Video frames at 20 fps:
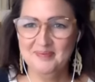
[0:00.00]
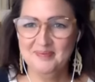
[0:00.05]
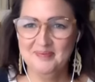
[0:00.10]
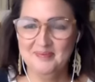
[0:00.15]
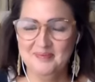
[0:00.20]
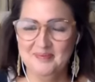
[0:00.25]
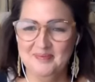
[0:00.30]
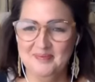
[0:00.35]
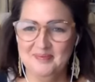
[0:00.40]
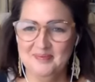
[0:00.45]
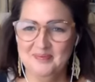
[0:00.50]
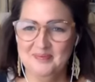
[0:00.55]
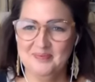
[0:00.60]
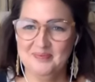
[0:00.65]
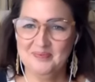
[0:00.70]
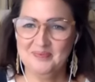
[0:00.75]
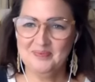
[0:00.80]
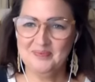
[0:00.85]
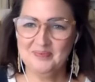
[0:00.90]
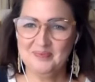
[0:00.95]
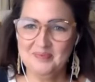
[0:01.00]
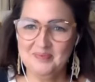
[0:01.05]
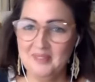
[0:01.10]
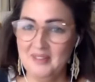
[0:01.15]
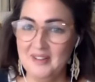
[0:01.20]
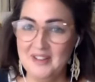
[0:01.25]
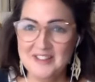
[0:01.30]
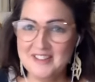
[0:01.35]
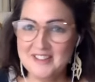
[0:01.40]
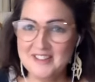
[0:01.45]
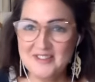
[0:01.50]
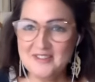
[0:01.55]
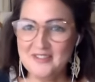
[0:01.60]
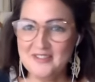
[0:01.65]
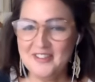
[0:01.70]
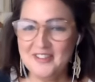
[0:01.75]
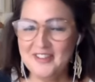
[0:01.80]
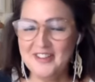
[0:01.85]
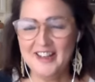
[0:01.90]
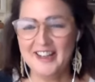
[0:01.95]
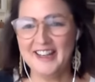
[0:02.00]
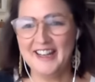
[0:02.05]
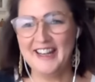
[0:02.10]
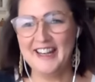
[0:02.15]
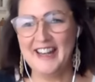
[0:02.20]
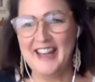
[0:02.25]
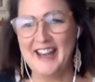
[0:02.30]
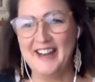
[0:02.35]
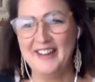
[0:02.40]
how are you going? Good? It doesn't feel like an